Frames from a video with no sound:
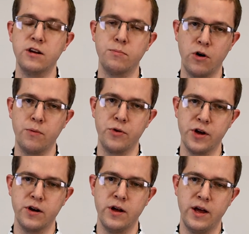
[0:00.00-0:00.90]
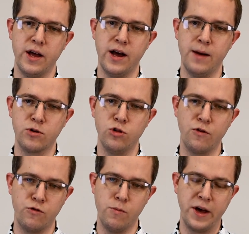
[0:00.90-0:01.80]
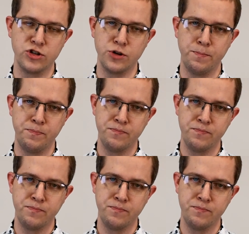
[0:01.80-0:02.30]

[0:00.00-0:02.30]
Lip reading: inappropriate clot formation.